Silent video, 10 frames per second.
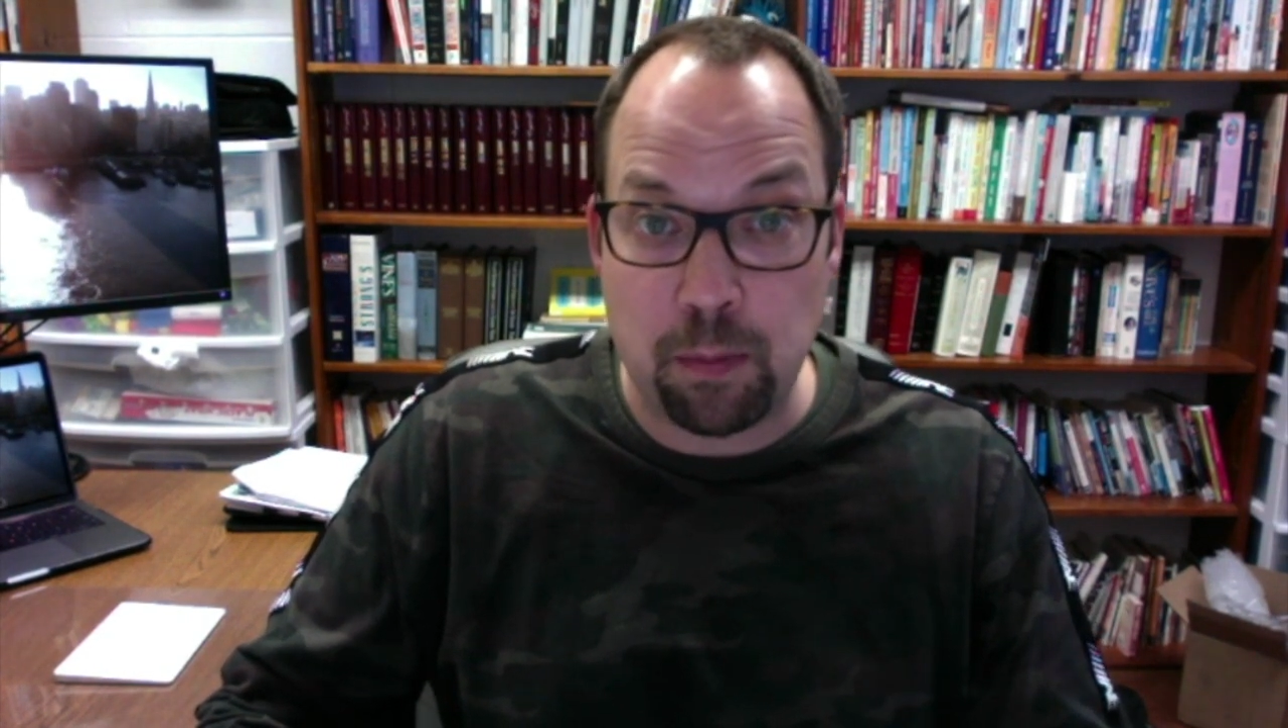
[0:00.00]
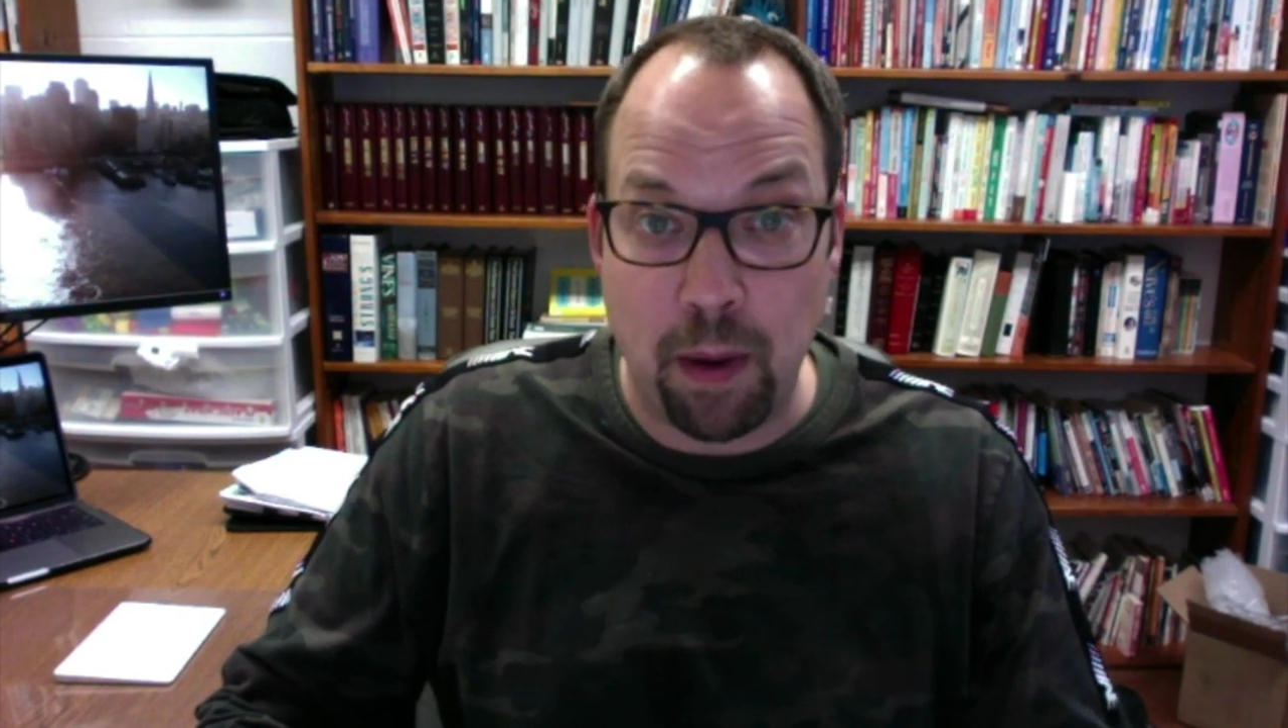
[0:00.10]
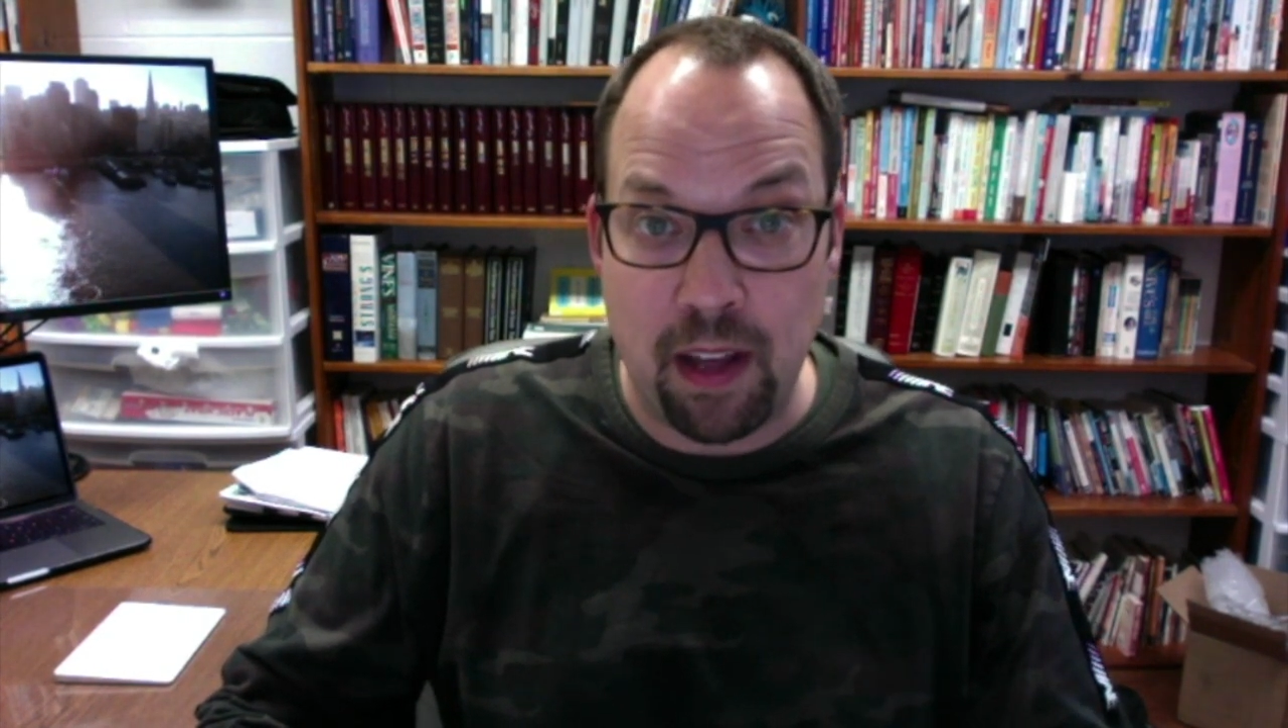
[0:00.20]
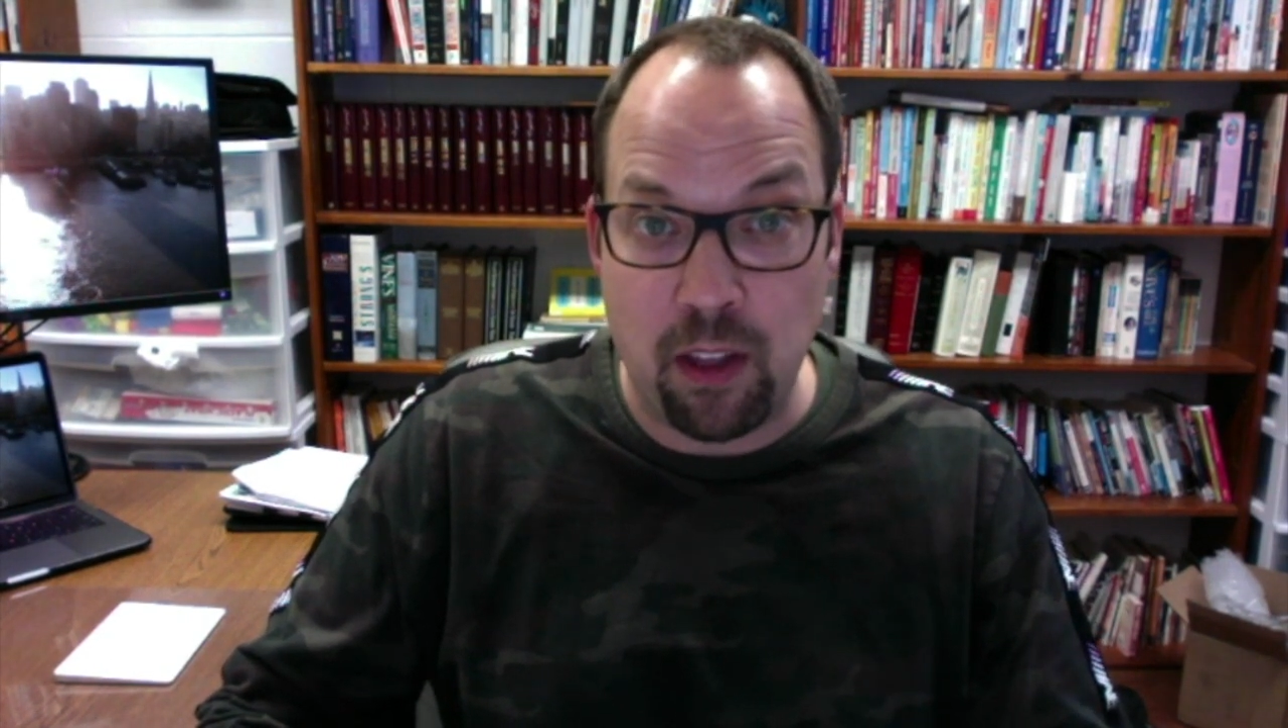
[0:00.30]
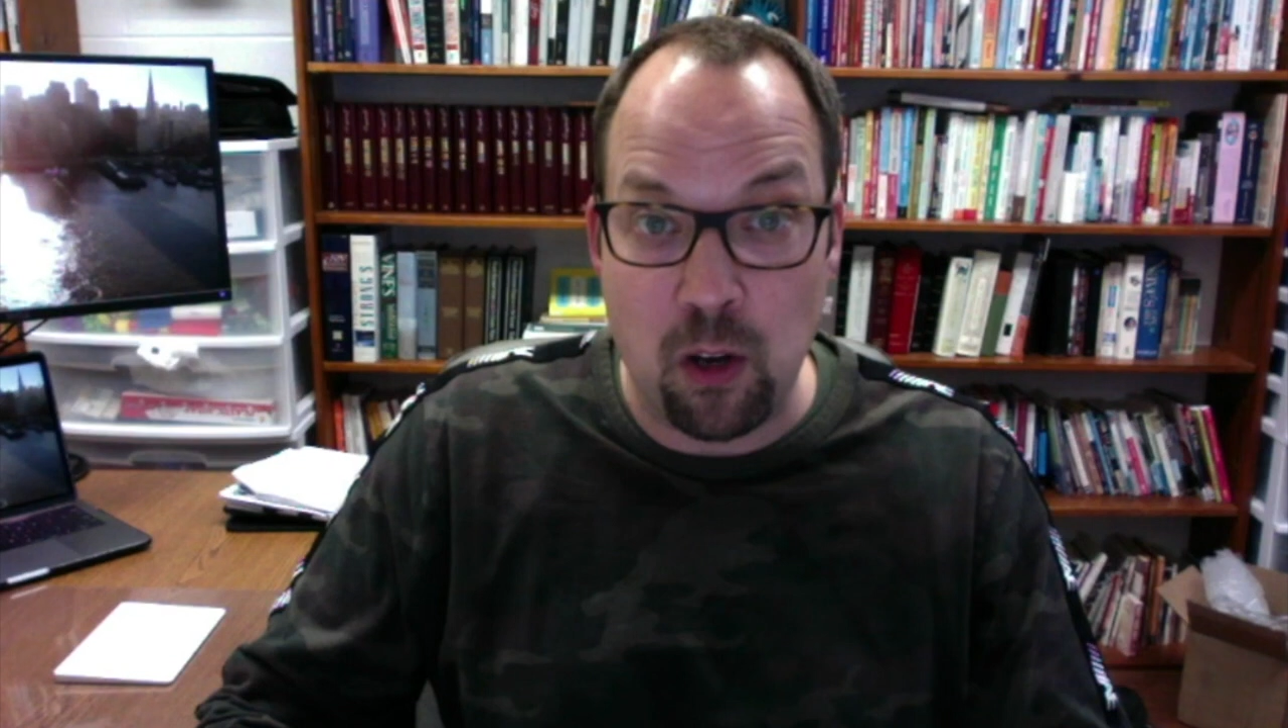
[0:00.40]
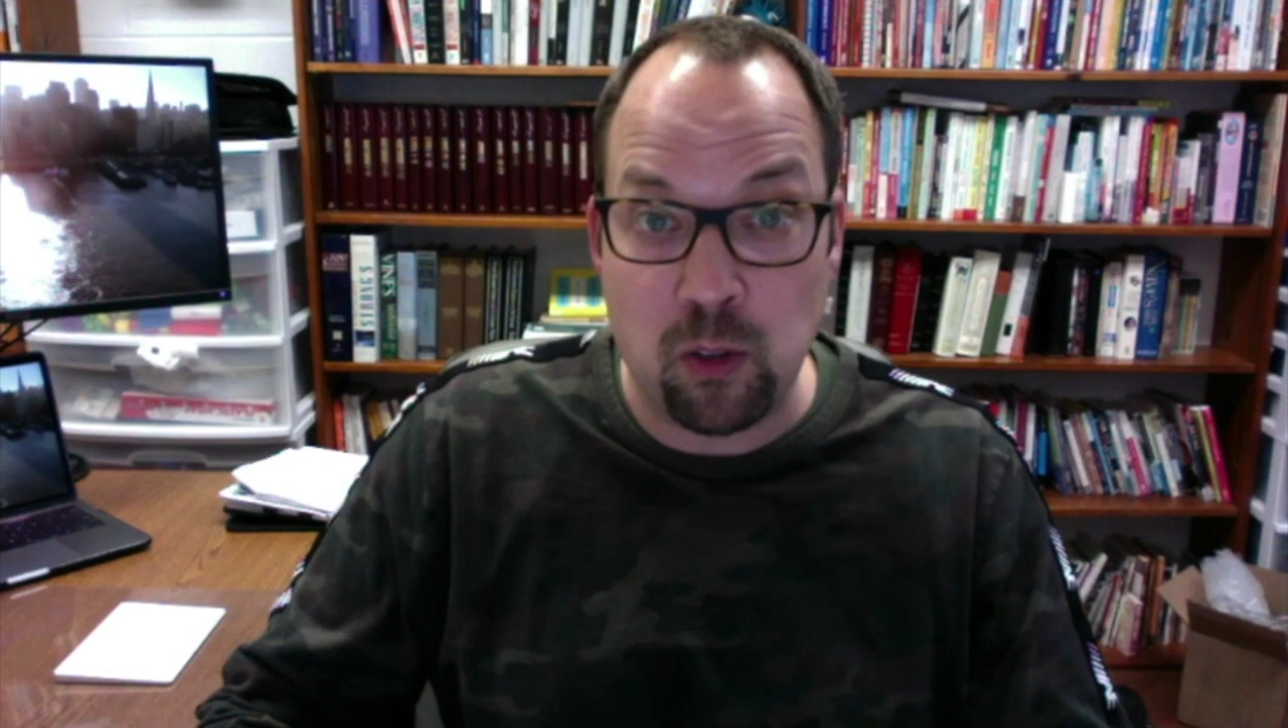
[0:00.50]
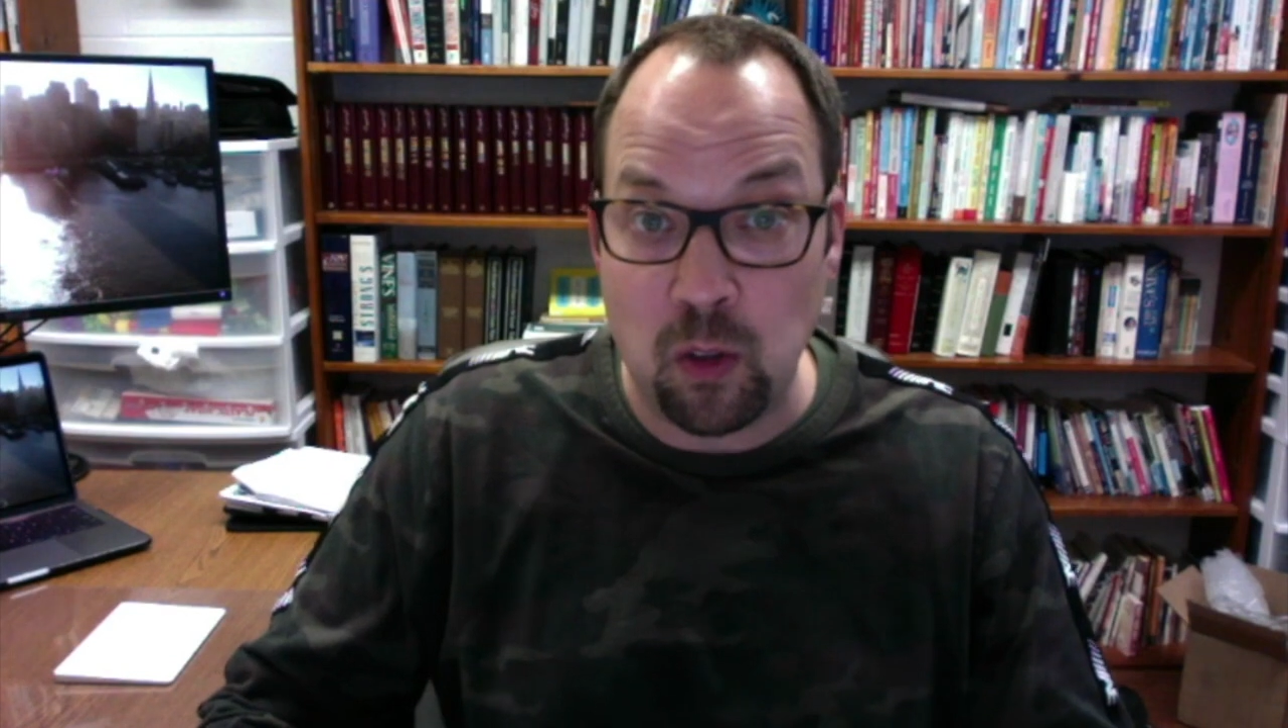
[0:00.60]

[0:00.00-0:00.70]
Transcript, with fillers: by those